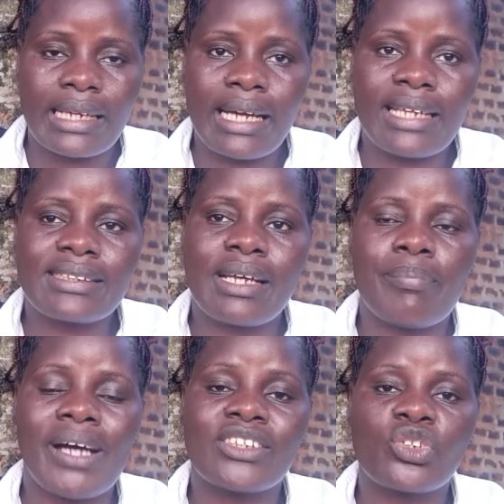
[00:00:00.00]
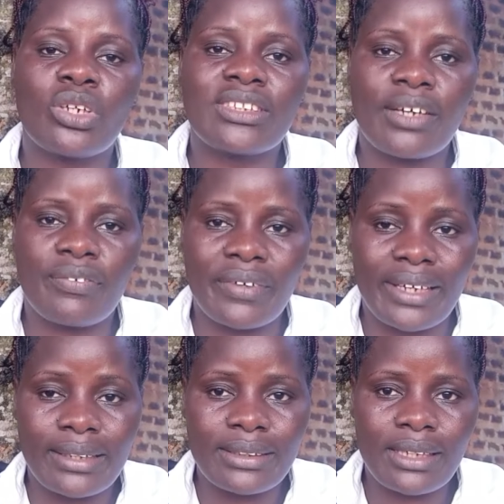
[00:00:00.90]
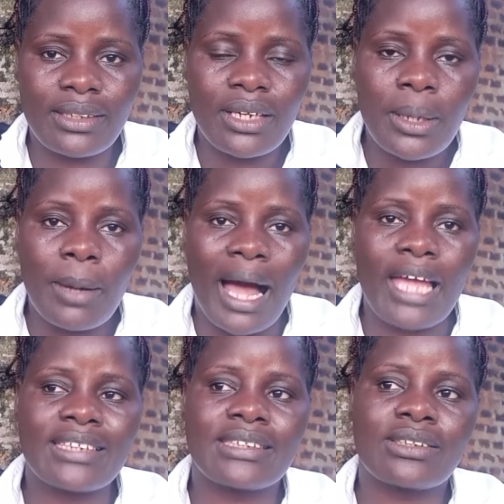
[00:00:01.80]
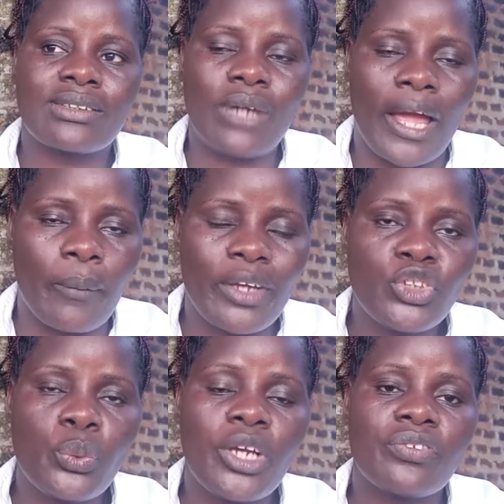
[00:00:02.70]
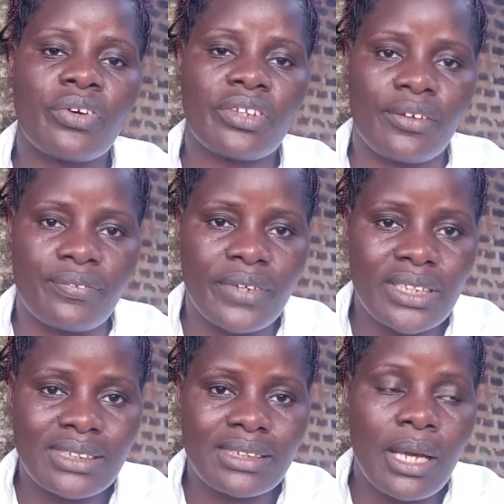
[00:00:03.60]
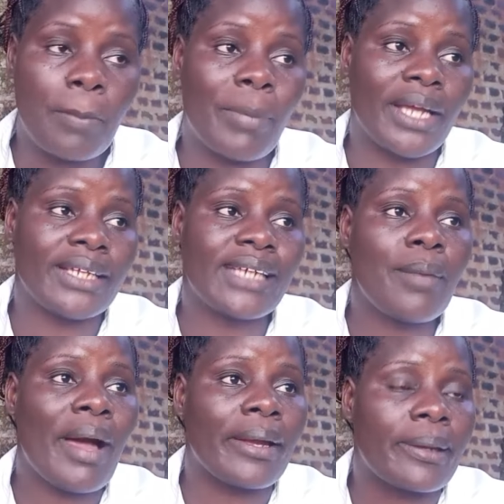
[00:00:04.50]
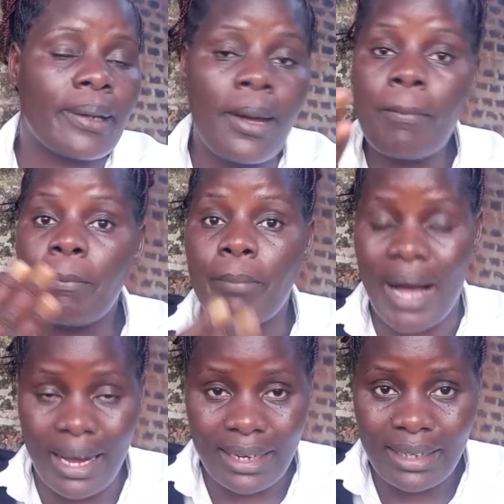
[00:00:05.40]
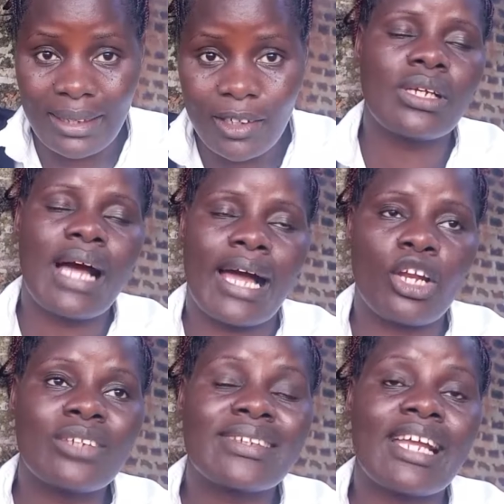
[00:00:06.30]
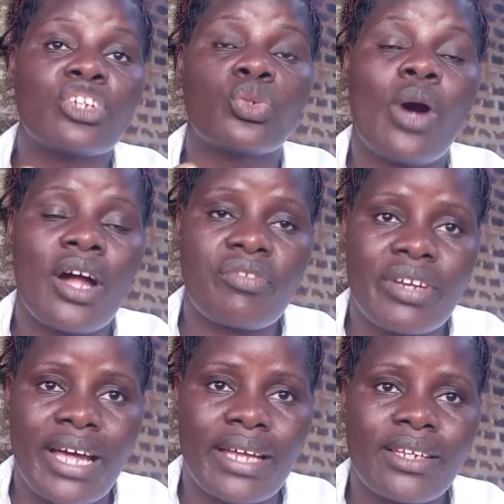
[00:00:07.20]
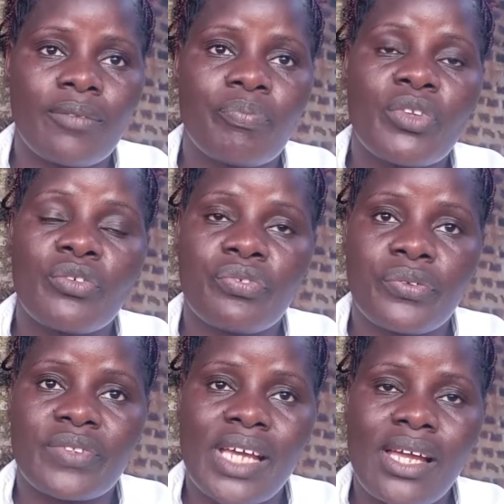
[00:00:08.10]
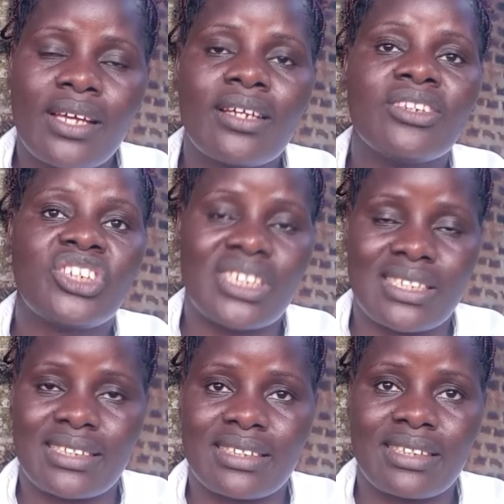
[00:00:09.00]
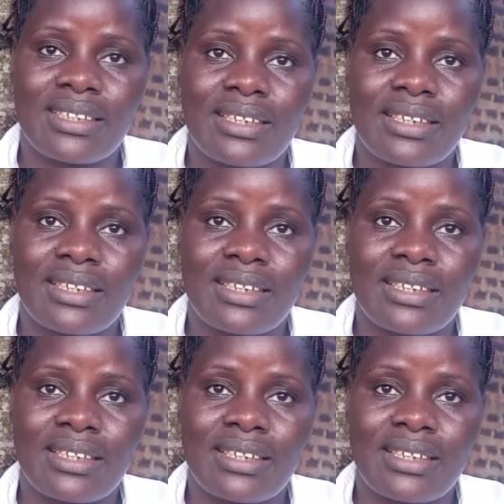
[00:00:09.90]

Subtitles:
Guys, the birds got suffocated. I went to wait for the feeds. By the time I came back, I lost like 250 chicks.